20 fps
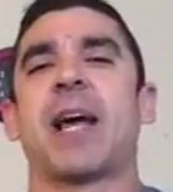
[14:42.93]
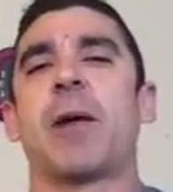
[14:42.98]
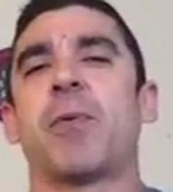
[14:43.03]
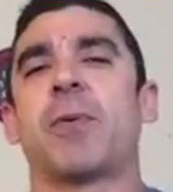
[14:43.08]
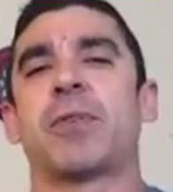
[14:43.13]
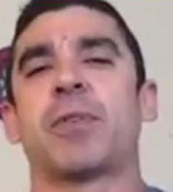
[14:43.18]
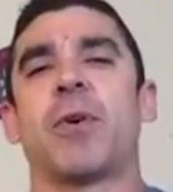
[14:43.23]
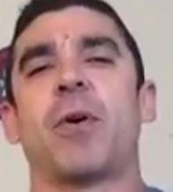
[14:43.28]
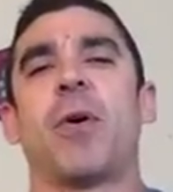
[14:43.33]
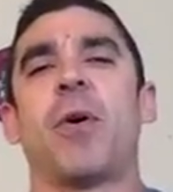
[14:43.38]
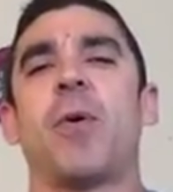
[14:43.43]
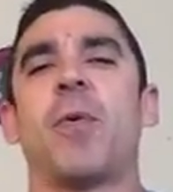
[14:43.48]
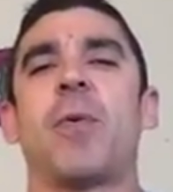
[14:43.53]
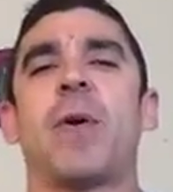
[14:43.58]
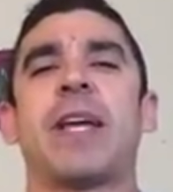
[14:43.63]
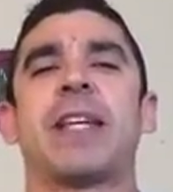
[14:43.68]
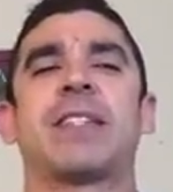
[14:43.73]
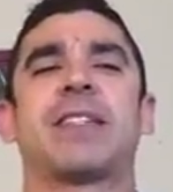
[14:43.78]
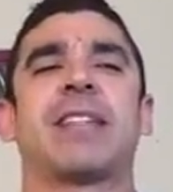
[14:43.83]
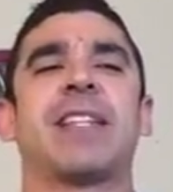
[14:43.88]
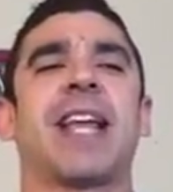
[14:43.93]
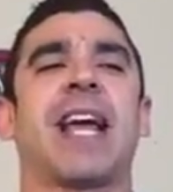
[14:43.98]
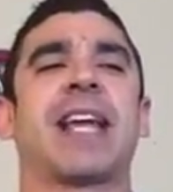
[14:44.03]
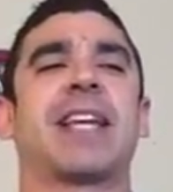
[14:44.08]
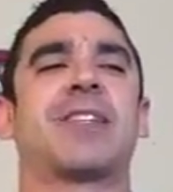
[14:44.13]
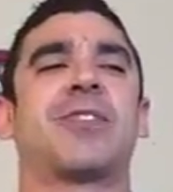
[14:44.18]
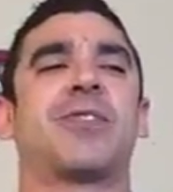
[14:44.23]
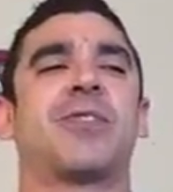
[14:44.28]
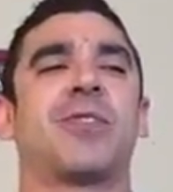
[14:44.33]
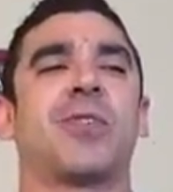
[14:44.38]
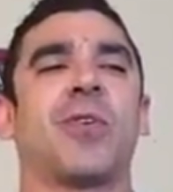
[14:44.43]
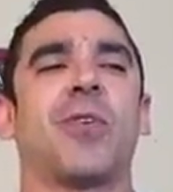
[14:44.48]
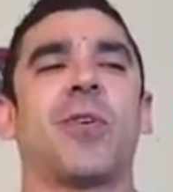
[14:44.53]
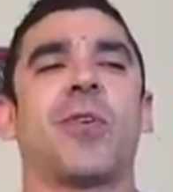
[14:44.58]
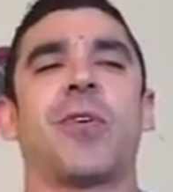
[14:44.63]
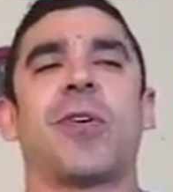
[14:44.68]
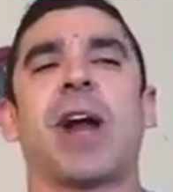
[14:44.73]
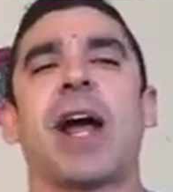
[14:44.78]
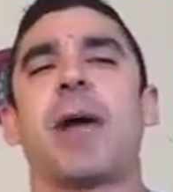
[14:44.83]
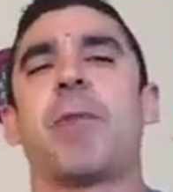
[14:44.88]
I was always like
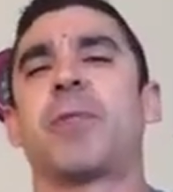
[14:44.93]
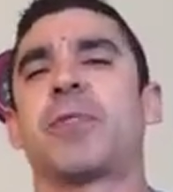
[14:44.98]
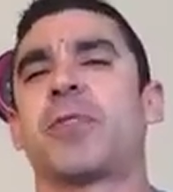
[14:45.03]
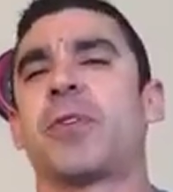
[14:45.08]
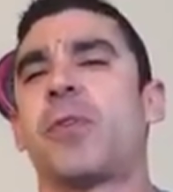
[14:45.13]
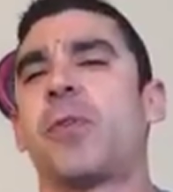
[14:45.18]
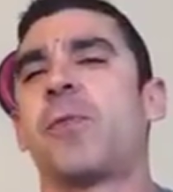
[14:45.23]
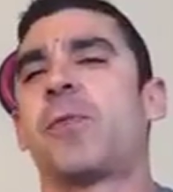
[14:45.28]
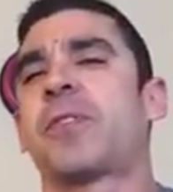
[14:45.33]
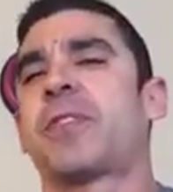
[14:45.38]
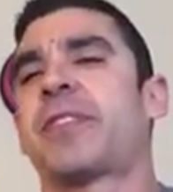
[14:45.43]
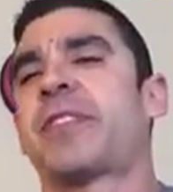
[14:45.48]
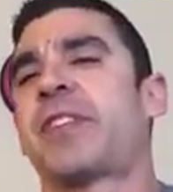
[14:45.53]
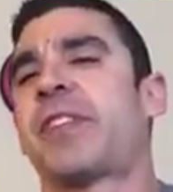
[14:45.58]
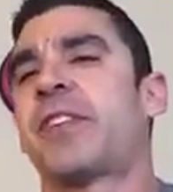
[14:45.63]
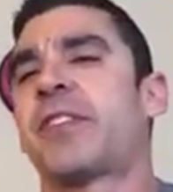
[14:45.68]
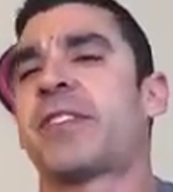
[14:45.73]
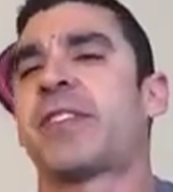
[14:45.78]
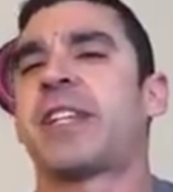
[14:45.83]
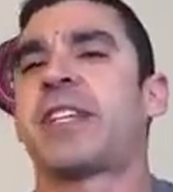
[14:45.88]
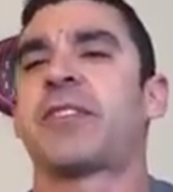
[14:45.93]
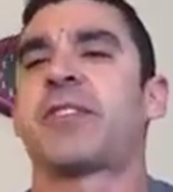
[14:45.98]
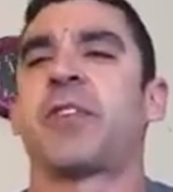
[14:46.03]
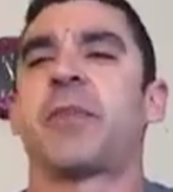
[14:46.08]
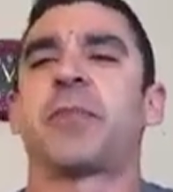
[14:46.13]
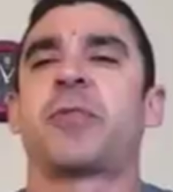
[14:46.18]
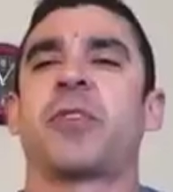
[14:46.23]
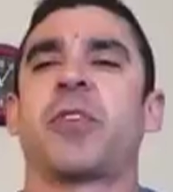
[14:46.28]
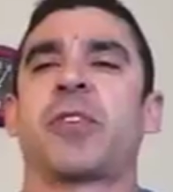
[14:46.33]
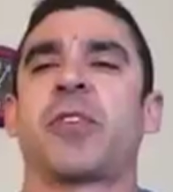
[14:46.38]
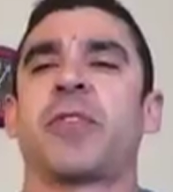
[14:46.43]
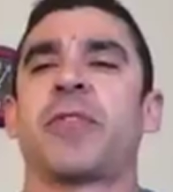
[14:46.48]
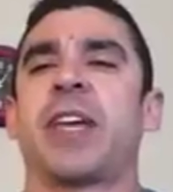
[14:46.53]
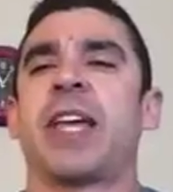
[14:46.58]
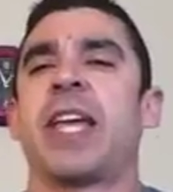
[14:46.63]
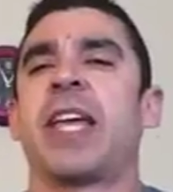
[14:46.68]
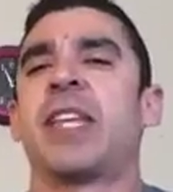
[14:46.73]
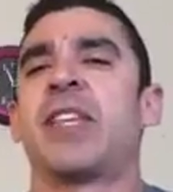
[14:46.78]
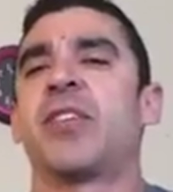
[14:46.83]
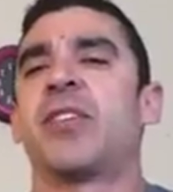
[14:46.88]
sore. I was always nursing some sort of
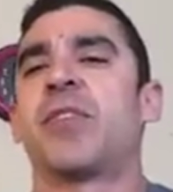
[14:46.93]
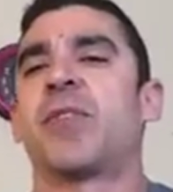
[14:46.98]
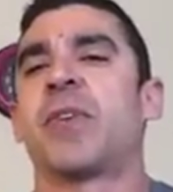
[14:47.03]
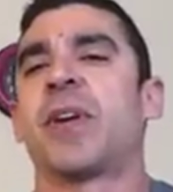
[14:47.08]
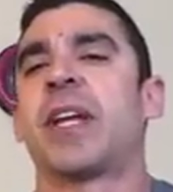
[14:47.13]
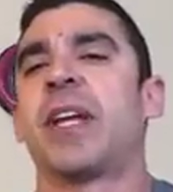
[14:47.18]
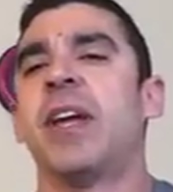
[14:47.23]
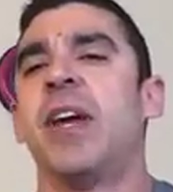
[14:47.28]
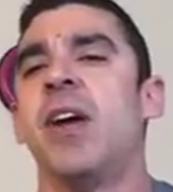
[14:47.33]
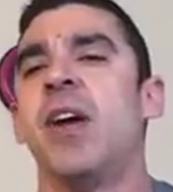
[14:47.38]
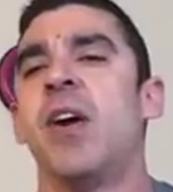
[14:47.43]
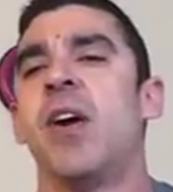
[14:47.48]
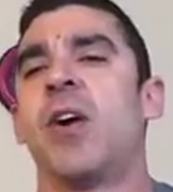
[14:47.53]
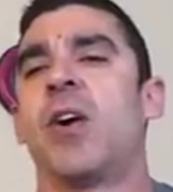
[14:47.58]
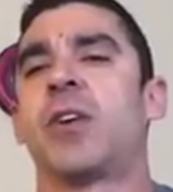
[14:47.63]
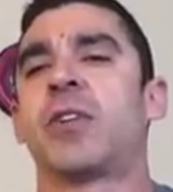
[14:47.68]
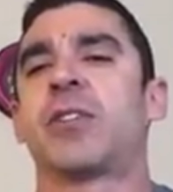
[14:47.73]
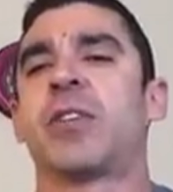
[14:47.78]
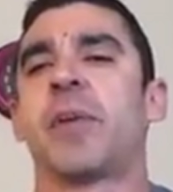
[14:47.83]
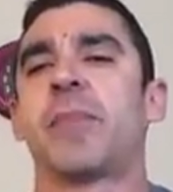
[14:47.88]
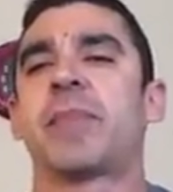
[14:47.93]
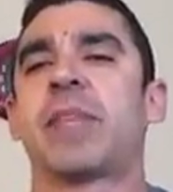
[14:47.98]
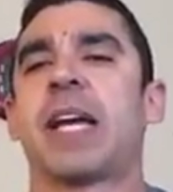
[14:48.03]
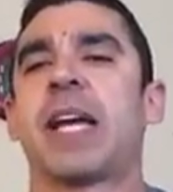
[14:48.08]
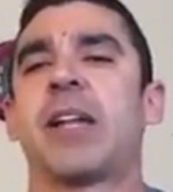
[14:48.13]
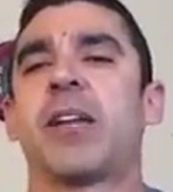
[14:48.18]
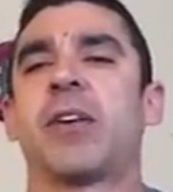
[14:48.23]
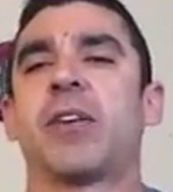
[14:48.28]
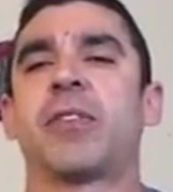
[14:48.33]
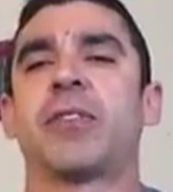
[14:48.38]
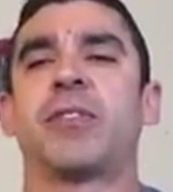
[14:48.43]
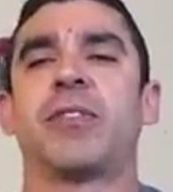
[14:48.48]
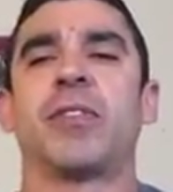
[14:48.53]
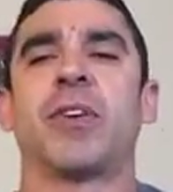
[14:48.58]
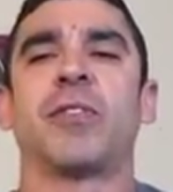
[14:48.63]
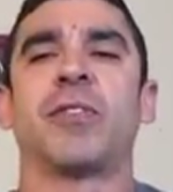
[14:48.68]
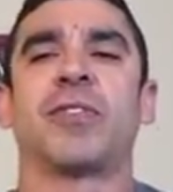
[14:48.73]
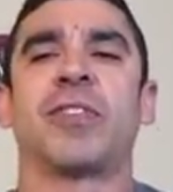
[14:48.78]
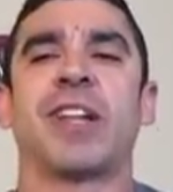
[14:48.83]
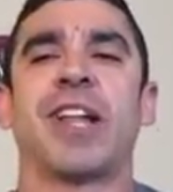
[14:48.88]
injury or something along
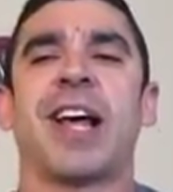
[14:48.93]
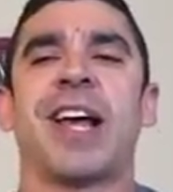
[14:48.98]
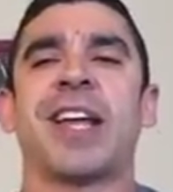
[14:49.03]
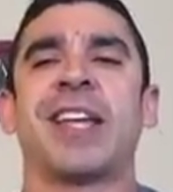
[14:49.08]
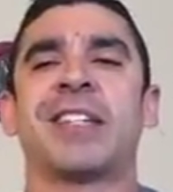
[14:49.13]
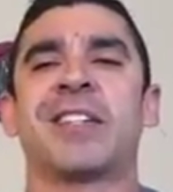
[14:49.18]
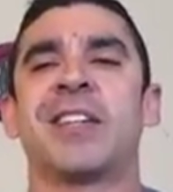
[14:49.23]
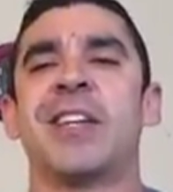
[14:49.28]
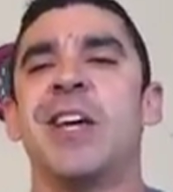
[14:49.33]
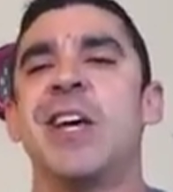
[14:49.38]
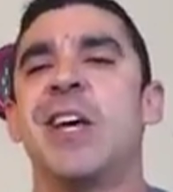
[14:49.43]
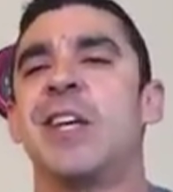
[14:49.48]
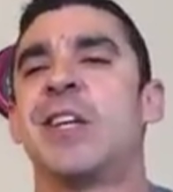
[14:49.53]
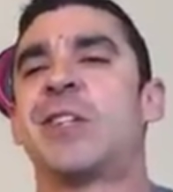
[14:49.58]
those lines.